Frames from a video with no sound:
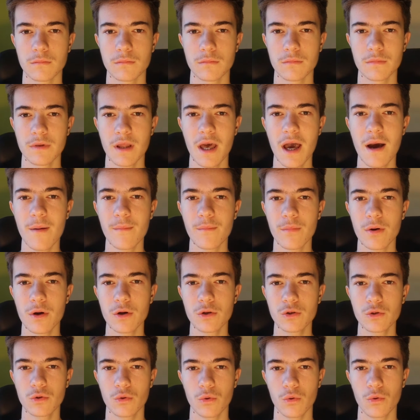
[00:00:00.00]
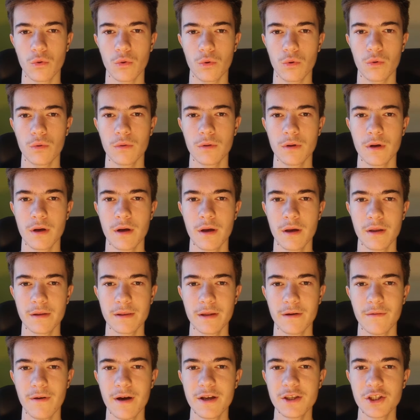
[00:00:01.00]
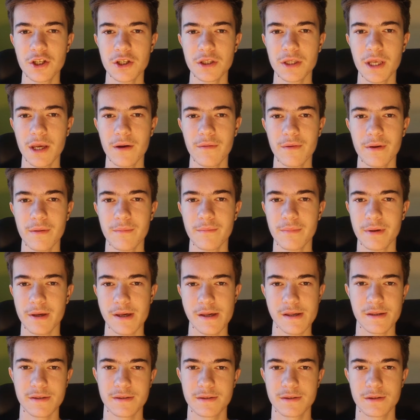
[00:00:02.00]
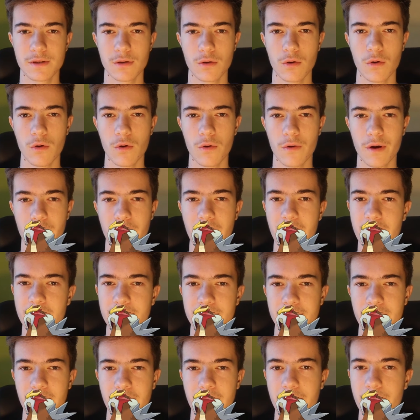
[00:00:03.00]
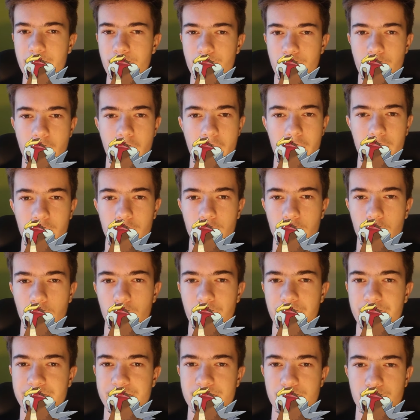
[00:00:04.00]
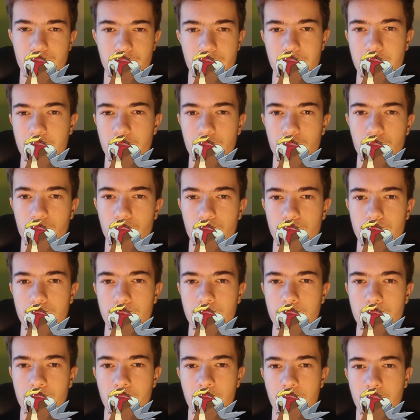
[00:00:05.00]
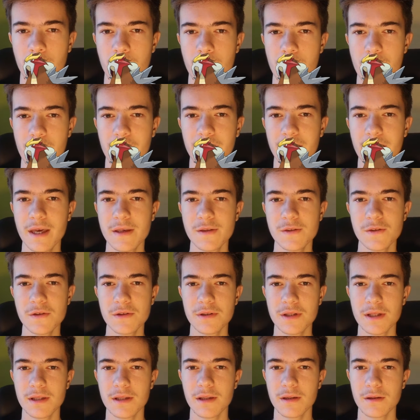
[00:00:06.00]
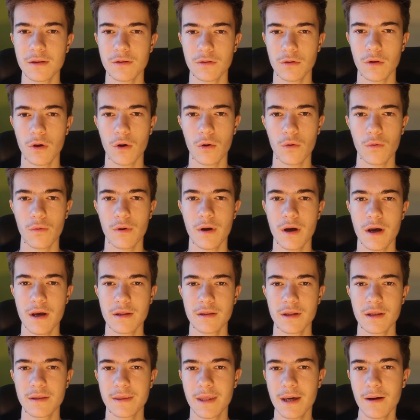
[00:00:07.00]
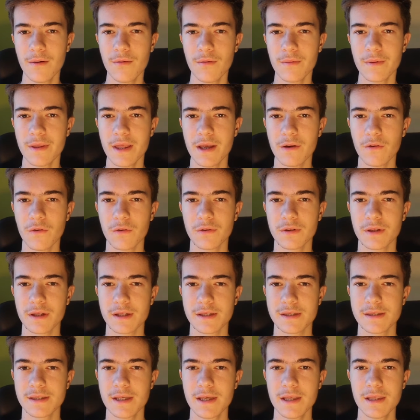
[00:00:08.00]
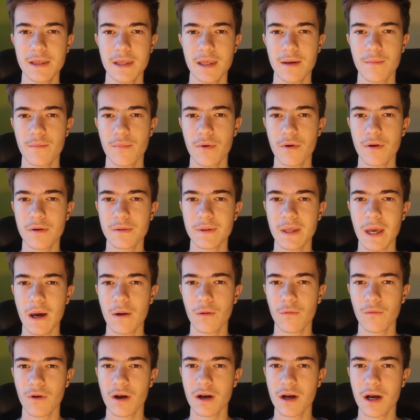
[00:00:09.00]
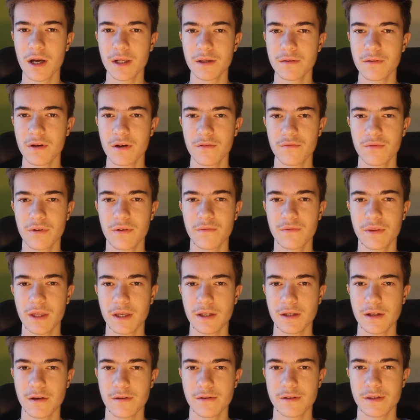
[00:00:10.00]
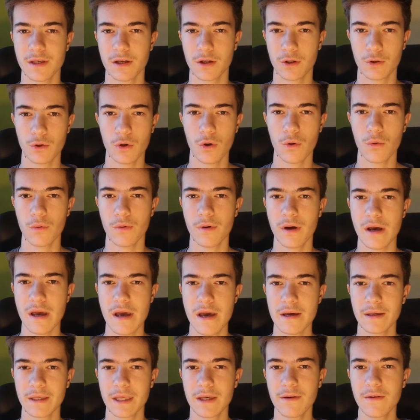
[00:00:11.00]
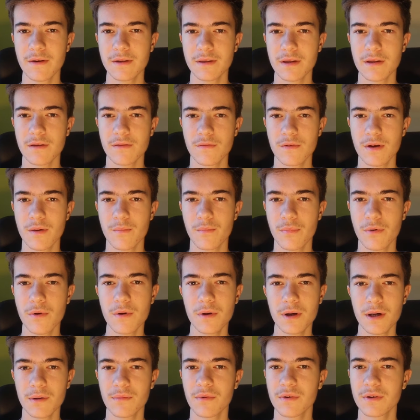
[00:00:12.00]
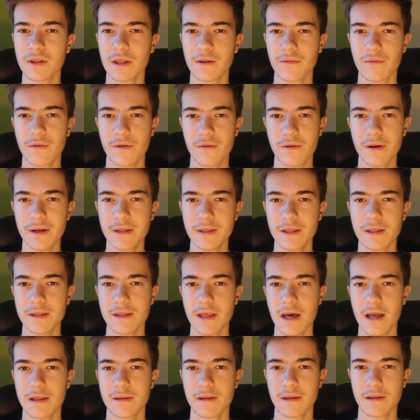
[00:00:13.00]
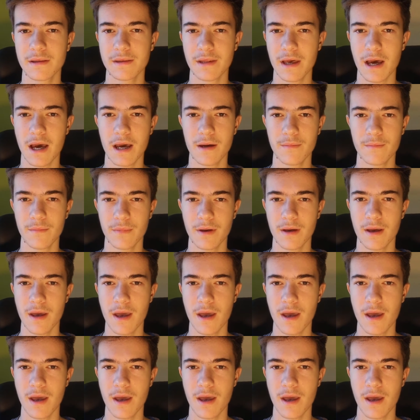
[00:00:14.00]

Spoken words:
Number 2. The Legendary Beasts, or Entei, Raikou, and Suicune. In case you didn't know, the tower in Necrotic City burned down 150 years ago, killing the 3 Pokemon that were rated at the time.